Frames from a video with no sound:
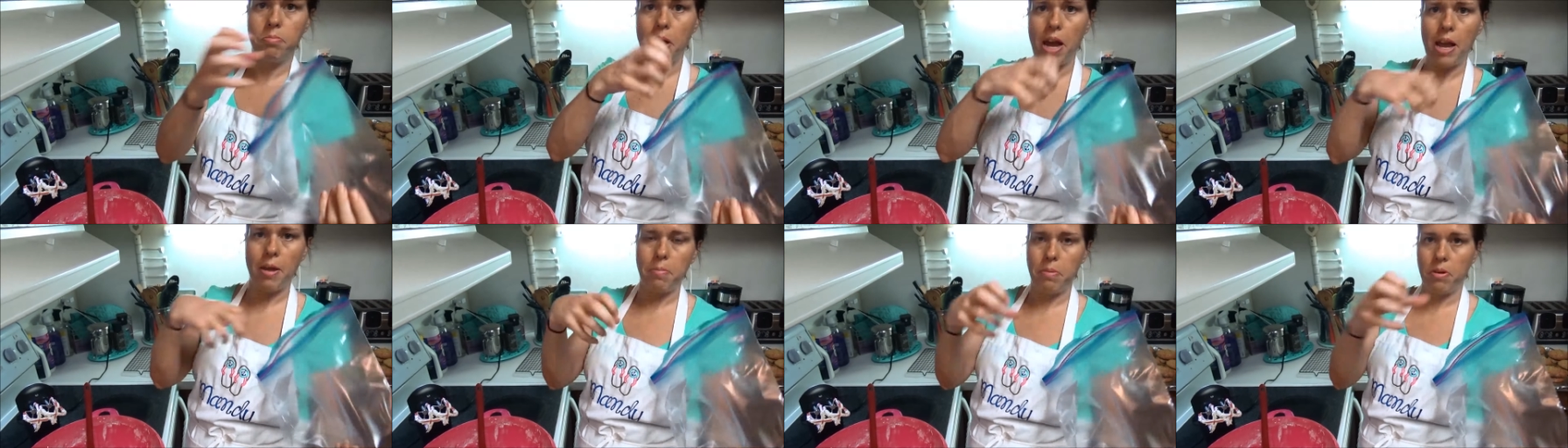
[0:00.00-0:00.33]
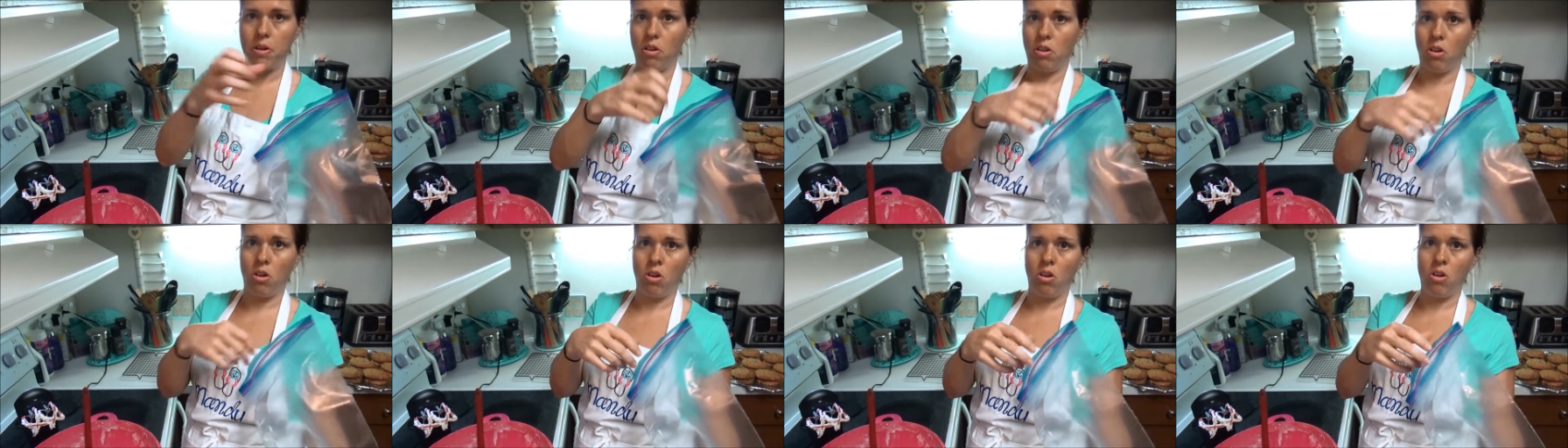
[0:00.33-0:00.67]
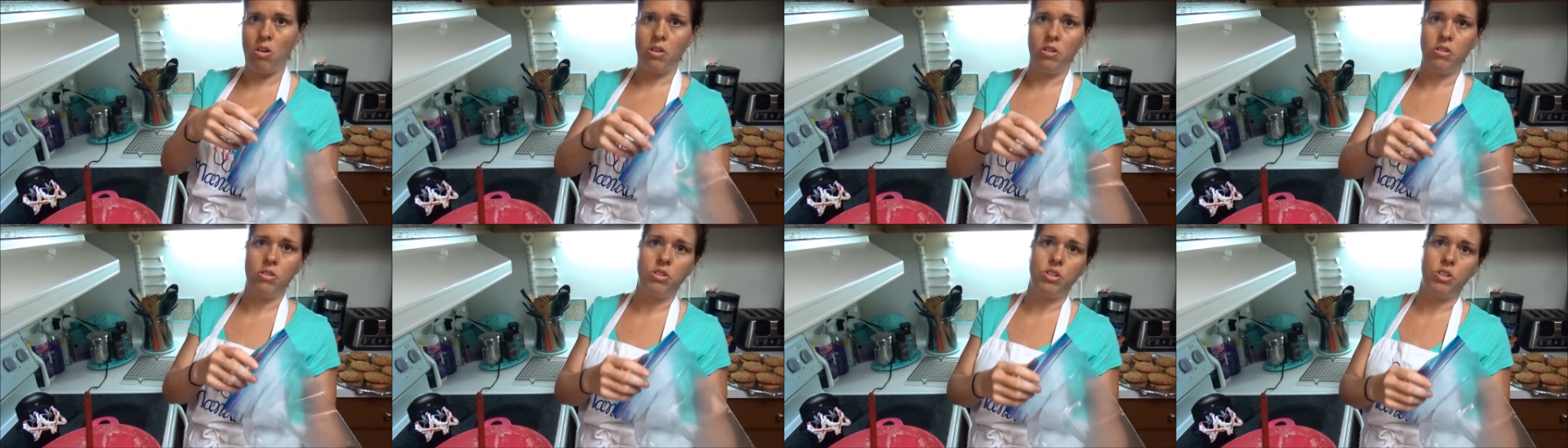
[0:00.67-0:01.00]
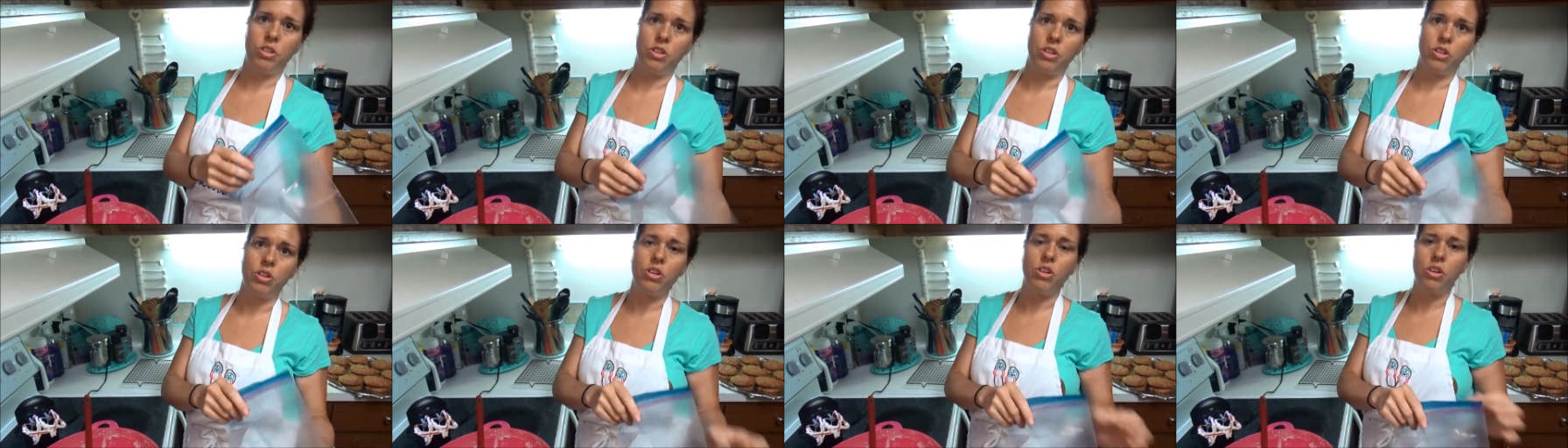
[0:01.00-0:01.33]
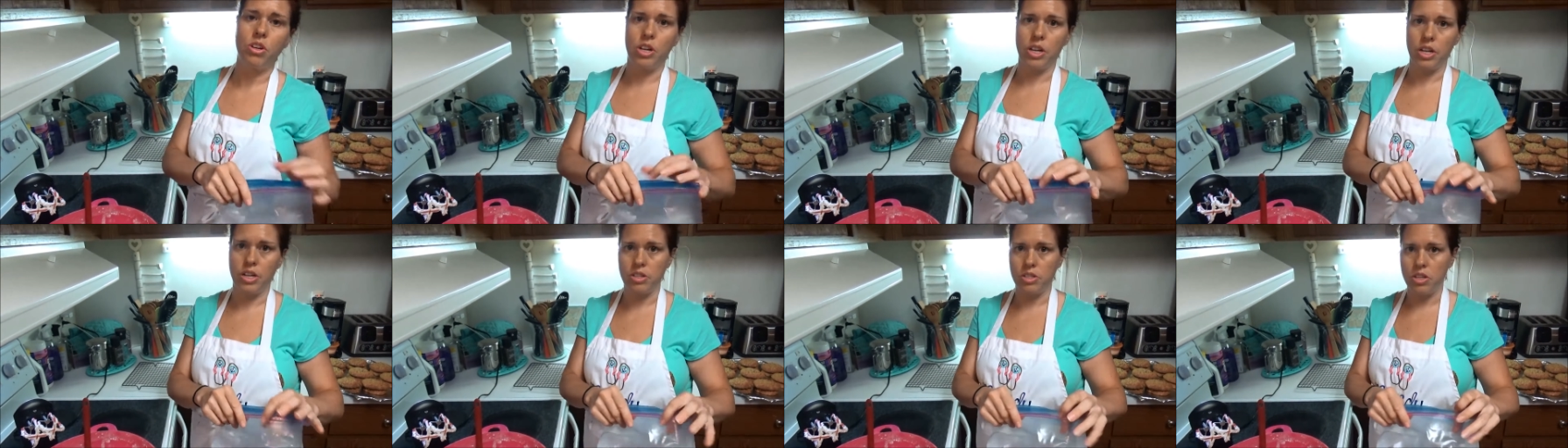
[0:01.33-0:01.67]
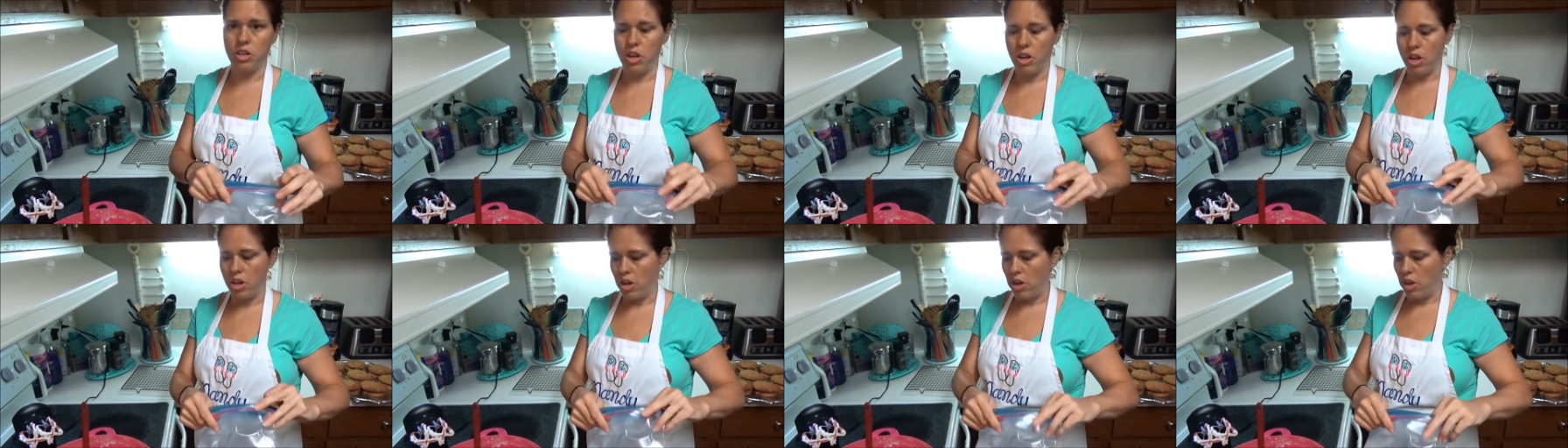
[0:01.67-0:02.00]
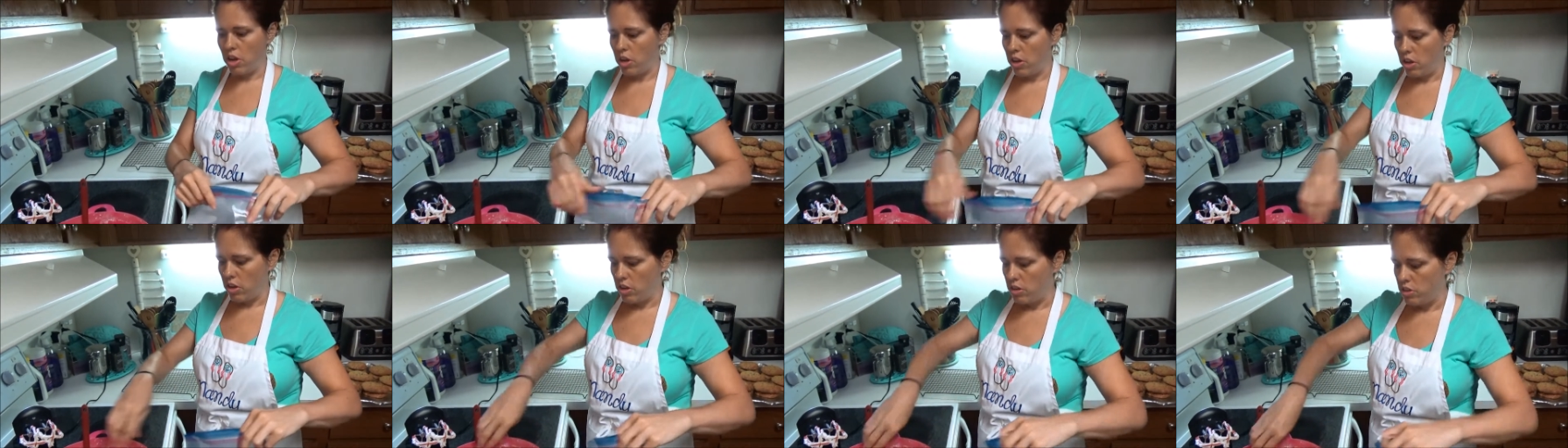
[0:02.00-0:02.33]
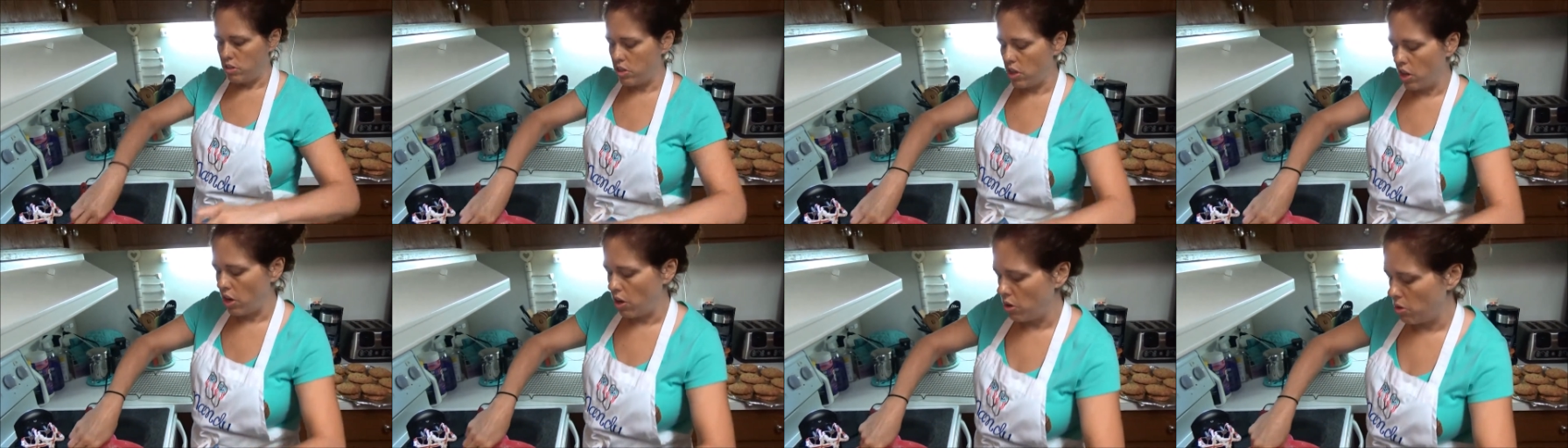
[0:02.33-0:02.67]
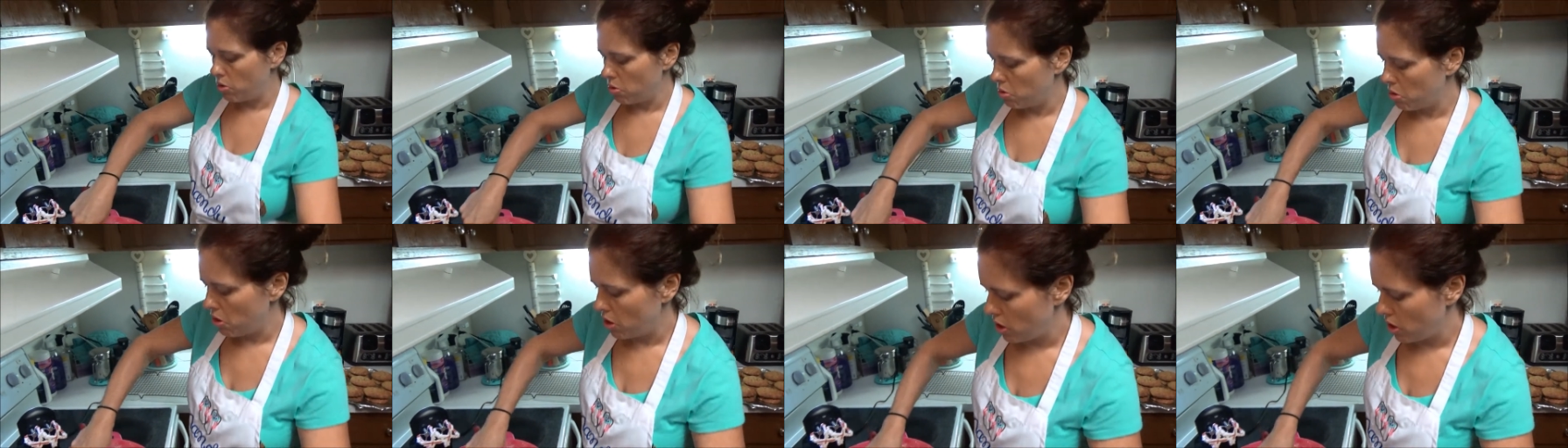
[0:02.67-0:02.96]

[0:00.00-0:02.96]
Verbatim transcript: pipe it onto the cookies. So